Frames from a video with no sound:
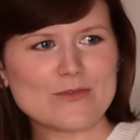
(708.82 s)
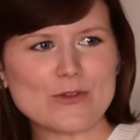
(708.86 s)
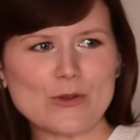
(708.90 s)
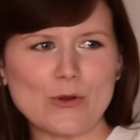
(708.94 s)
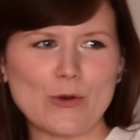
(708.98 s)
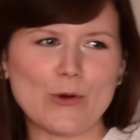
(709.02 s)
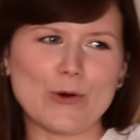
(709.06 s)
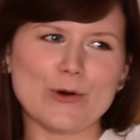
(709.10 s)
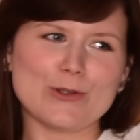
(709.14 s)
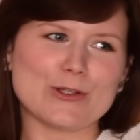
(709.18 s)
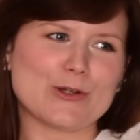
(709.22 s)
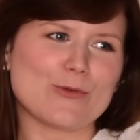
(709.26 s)

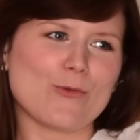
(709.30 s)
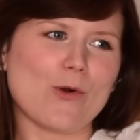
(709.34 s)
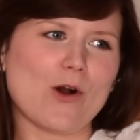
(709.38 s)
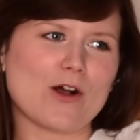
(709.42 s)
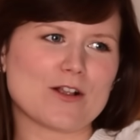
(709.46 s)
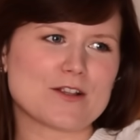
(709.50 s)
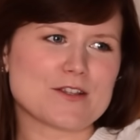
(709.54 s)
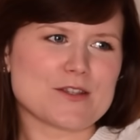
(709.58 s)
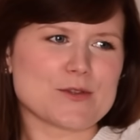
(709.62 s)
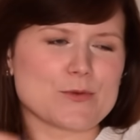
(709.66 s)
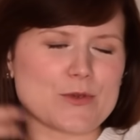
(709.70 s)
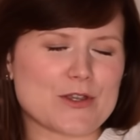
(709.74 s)
all at
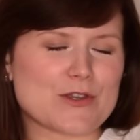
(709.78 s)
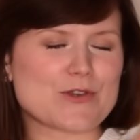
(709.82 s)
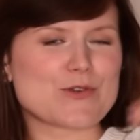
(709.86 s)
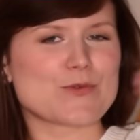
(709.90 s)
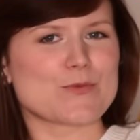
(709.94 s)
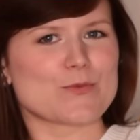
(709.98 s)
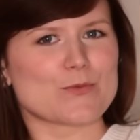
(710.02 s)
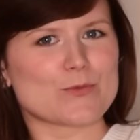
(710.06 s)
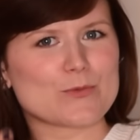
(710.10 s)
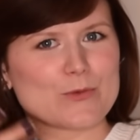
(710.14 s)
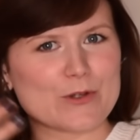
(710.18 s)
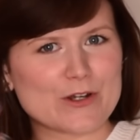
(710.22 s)
once, which
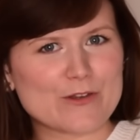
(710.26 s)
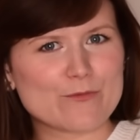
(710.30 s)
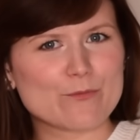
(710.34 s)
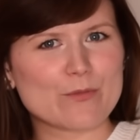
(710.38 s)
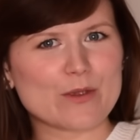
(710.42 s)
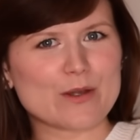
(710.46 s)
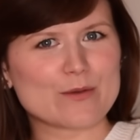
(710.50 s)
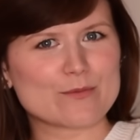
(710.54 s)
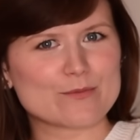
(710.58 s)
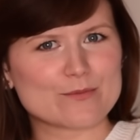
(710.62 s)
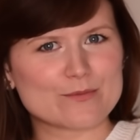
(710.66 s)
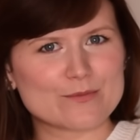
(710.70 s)
would have
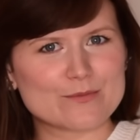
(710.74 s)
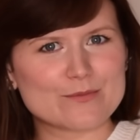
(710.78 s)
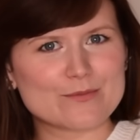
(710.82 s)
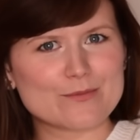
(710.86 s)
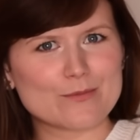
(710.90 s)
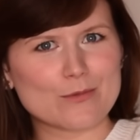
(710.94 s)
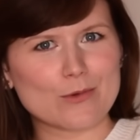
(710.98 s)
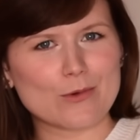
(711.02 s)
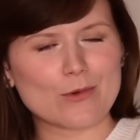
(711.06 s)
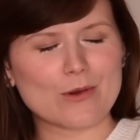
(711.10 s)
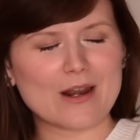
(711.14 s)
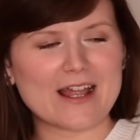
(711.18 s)
been
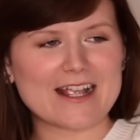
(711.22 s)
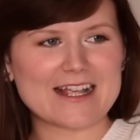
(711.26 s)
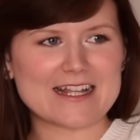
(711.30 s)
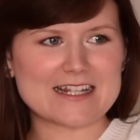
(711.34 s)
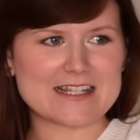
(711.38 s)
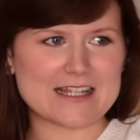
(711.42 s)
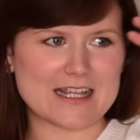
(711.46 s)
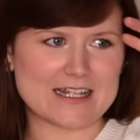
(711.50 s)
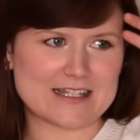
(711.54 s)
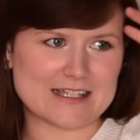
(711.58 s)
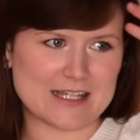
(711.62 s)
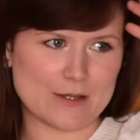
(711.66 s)
more like a
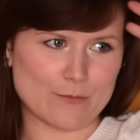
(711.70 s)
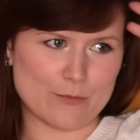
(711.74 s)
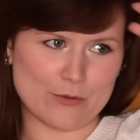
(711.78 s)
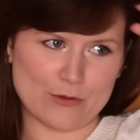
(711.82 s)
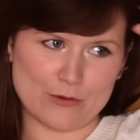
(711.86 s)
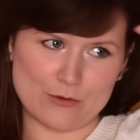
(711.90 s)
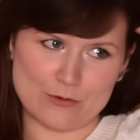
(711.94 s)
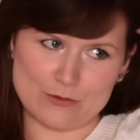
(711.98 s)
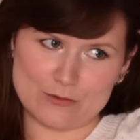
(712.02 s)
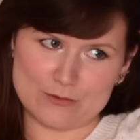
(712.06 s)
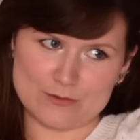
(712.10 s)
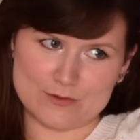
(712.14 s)

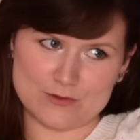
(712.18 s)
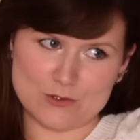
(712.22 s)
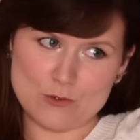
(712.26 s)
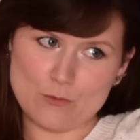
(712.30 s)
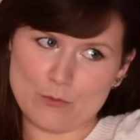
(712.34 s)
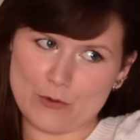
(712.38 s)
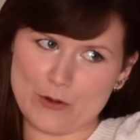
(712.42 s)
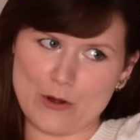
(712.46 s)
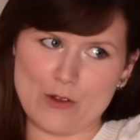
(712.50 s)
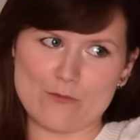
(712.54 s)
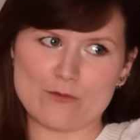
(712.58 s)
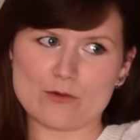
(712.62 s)
typical
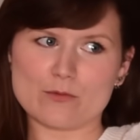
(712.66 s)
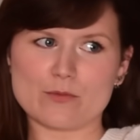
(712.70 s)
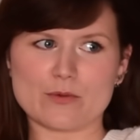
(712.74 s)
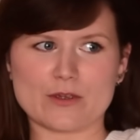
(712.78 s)
supernova.